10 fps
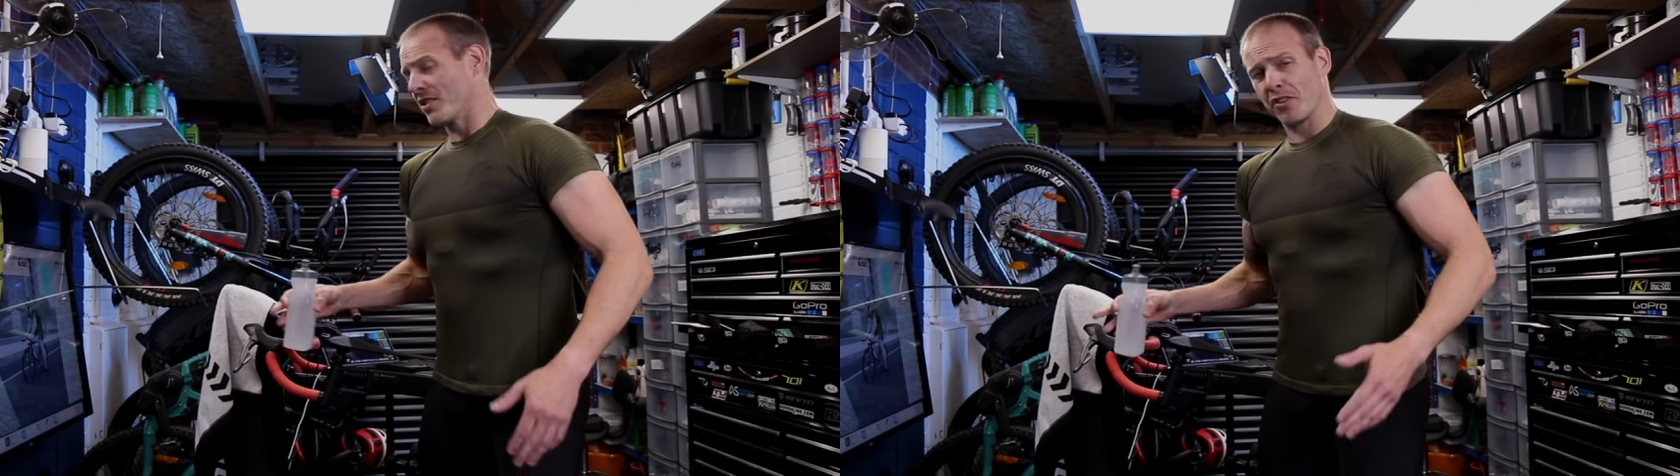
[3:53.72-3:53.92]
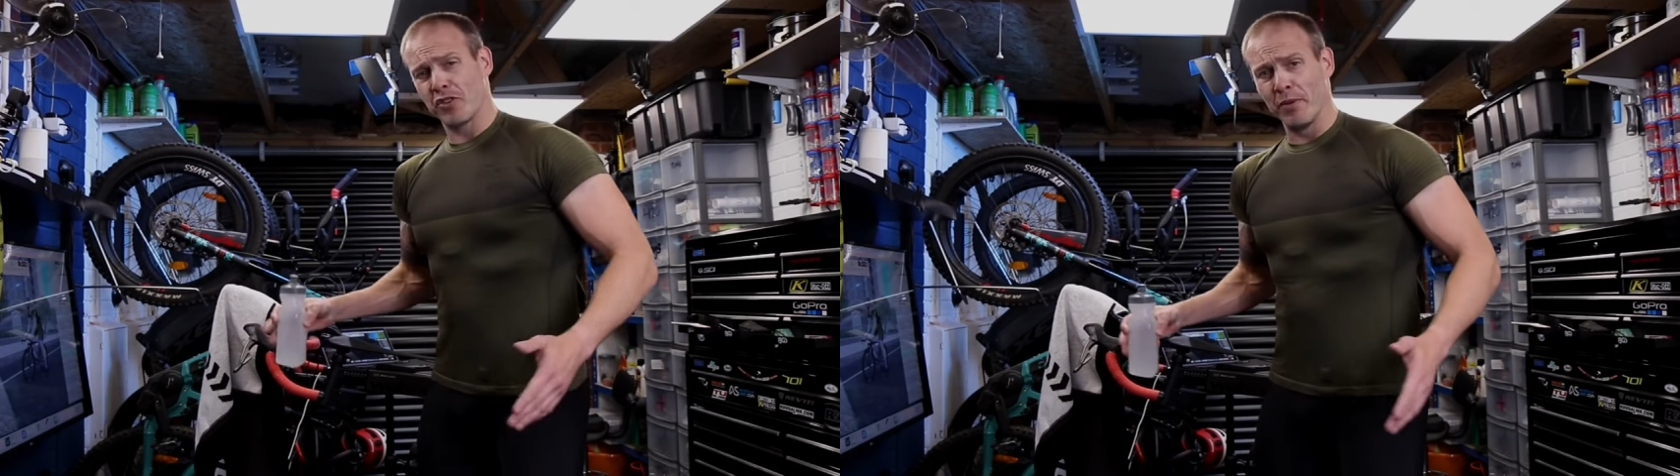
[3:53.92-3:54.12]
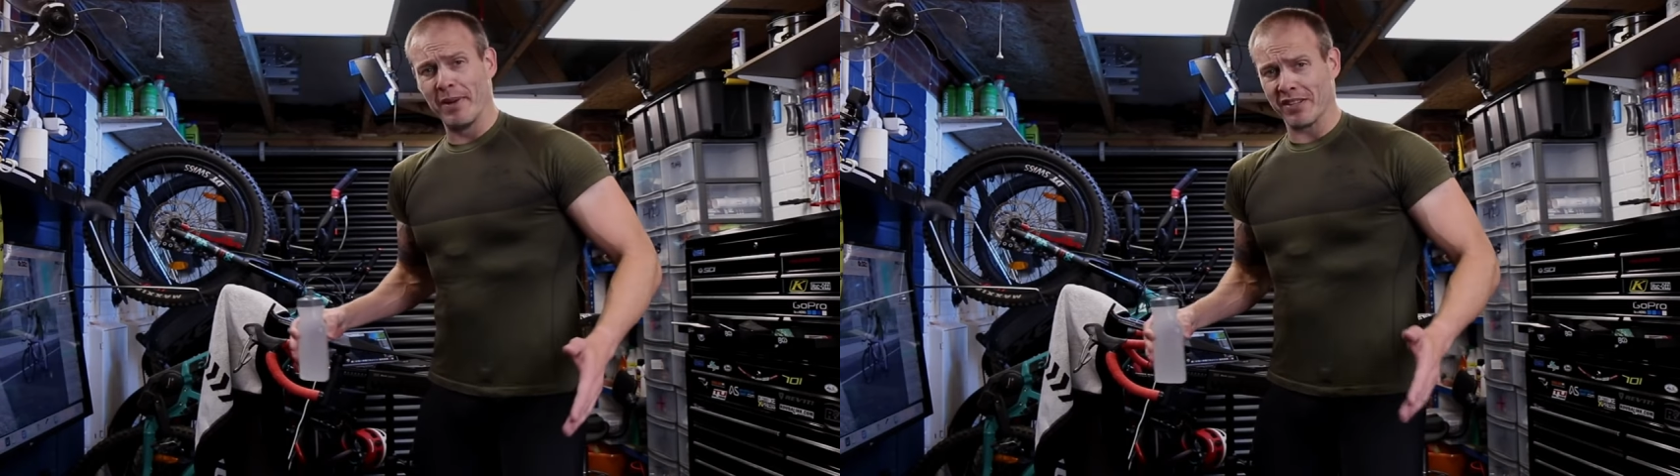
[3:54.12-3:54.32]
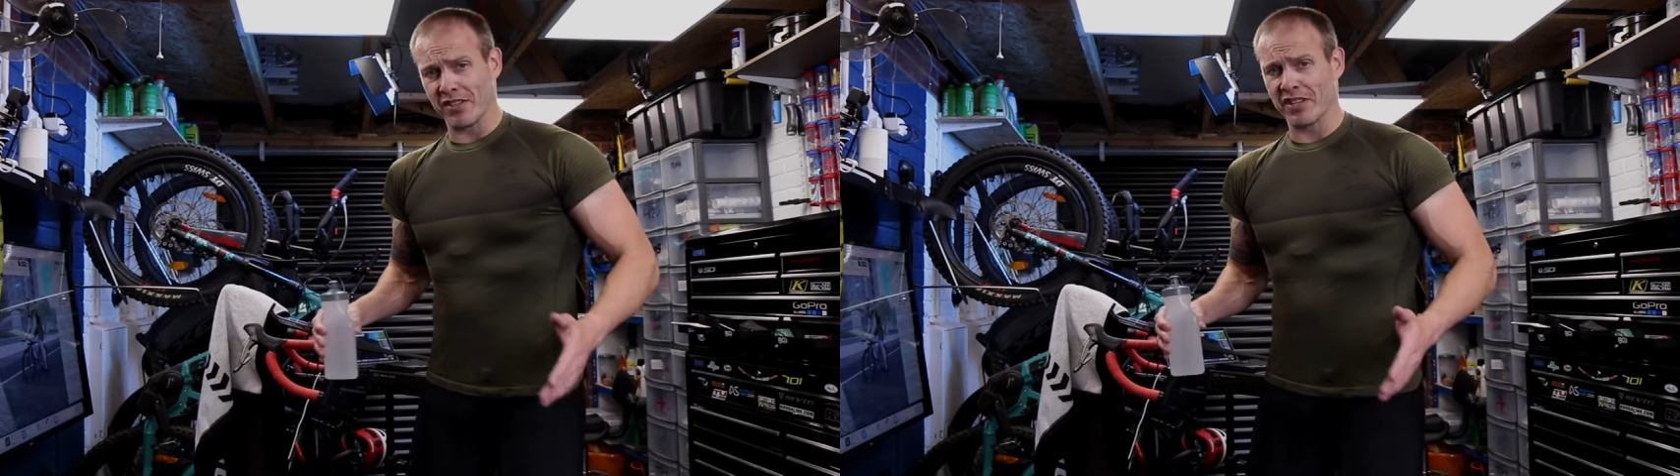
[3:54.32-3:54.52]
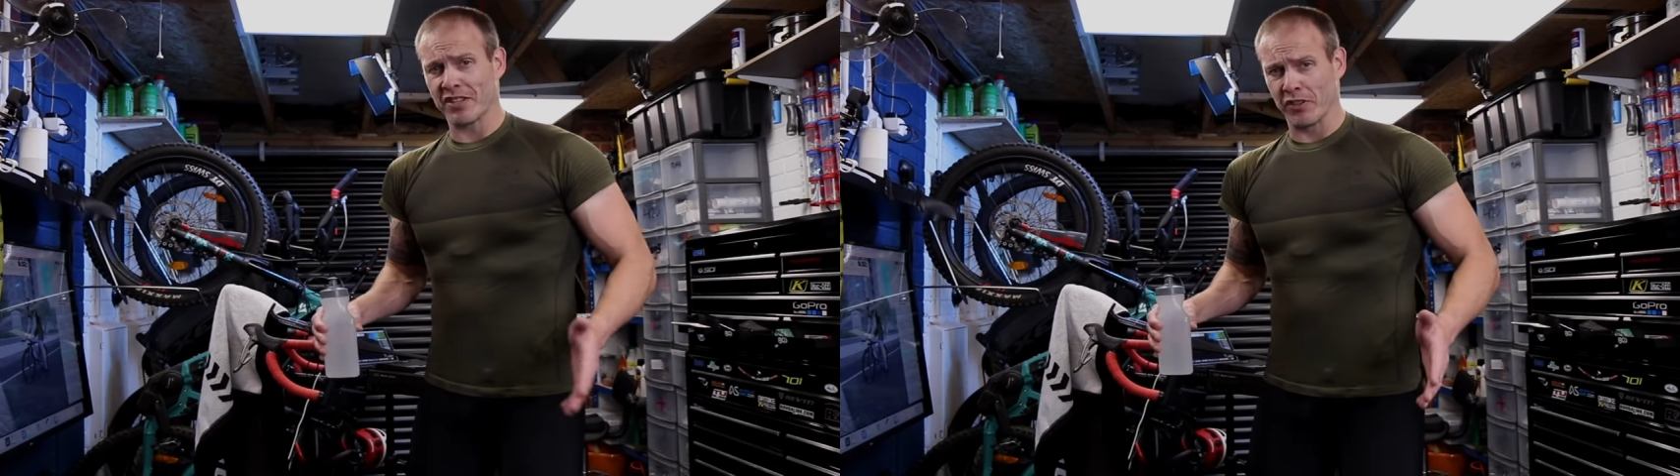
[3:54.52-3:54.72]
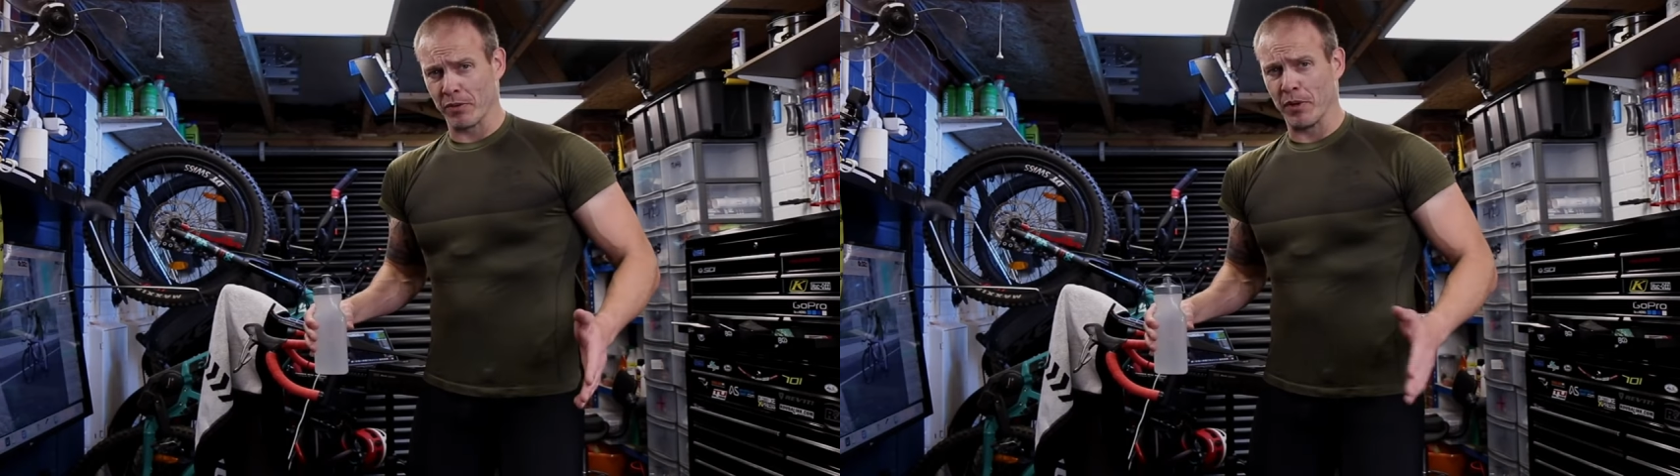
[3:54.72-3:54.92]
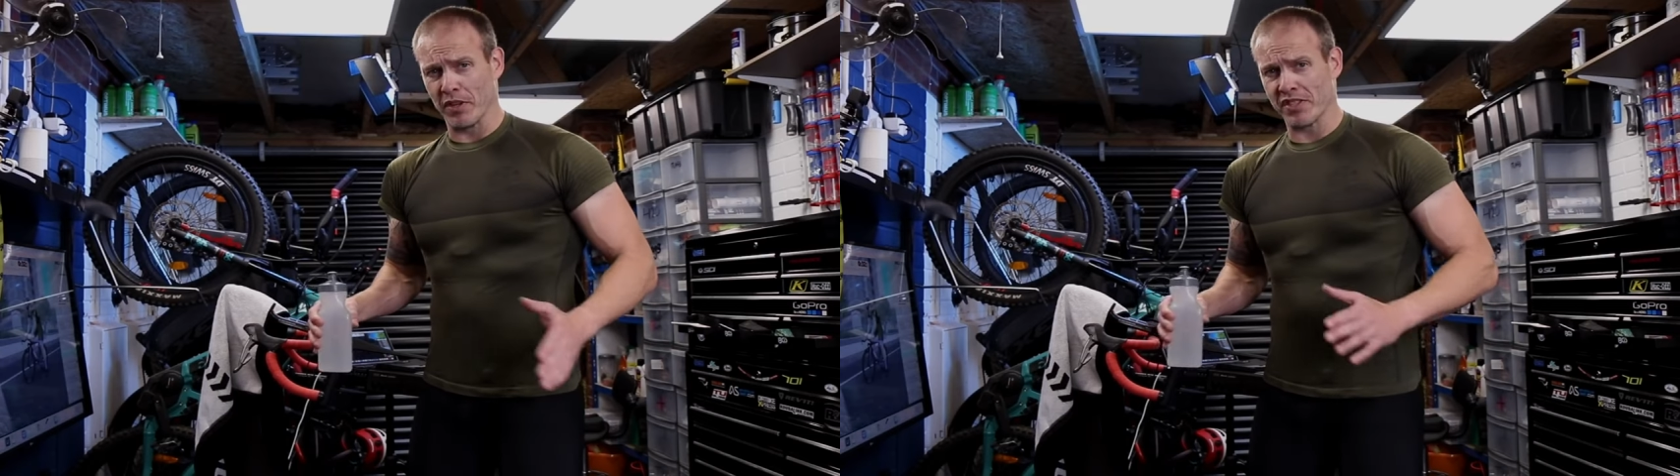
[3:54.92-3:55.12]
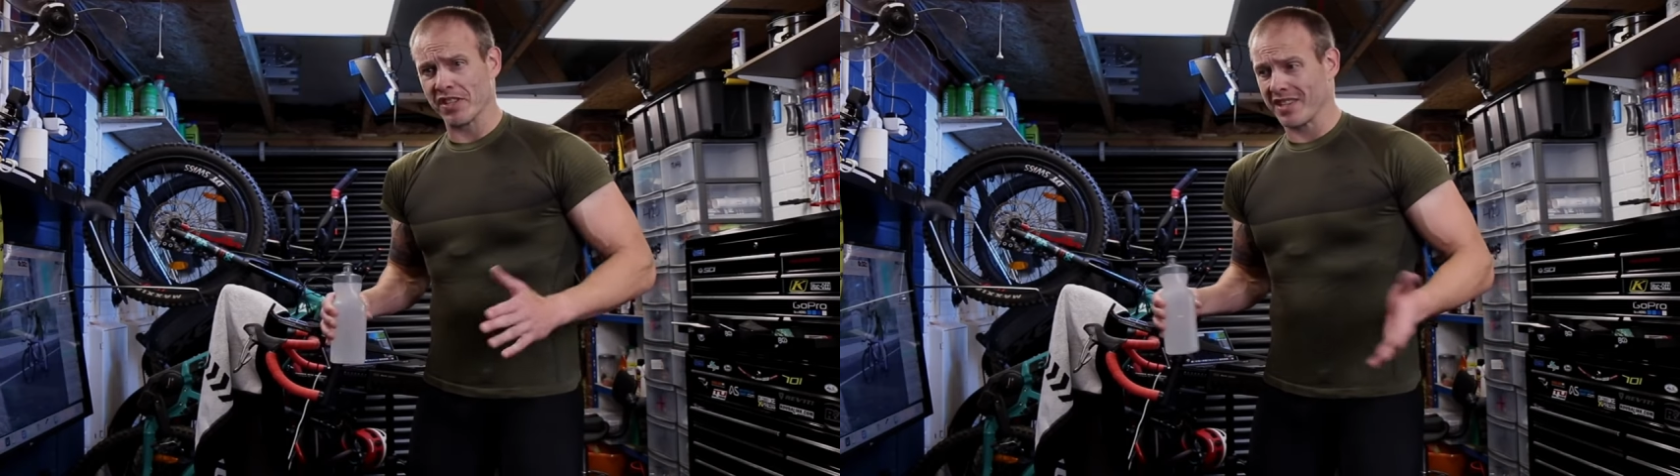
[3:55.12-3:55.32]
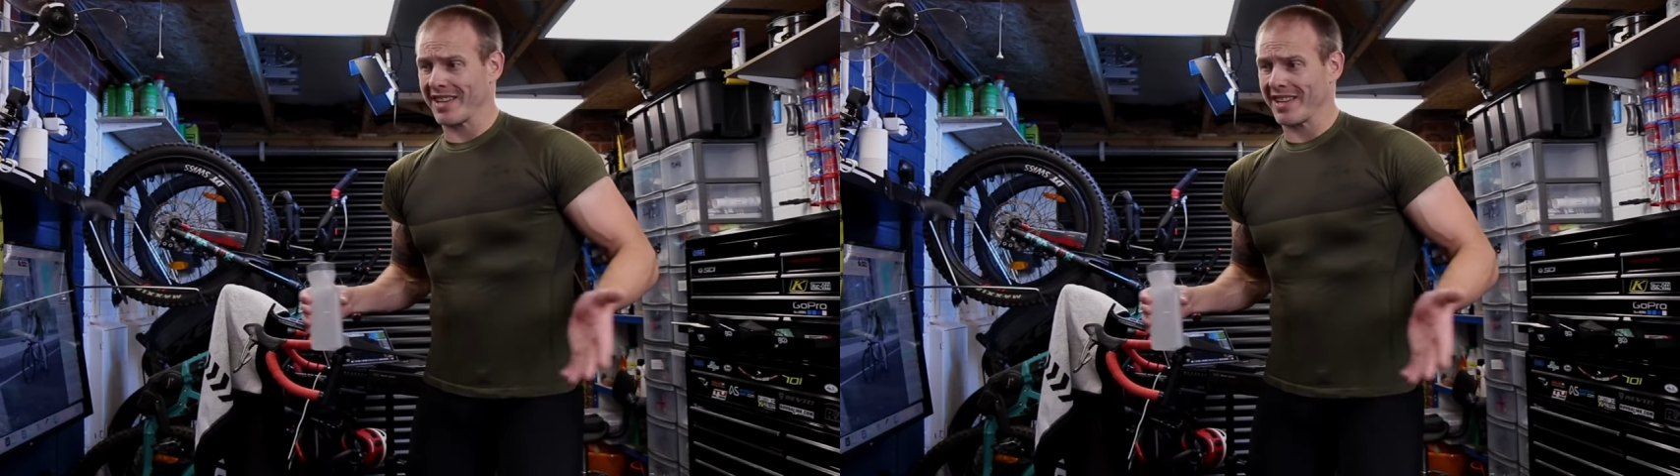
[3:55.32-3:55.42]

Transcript: So 2 minutes at 600 watts is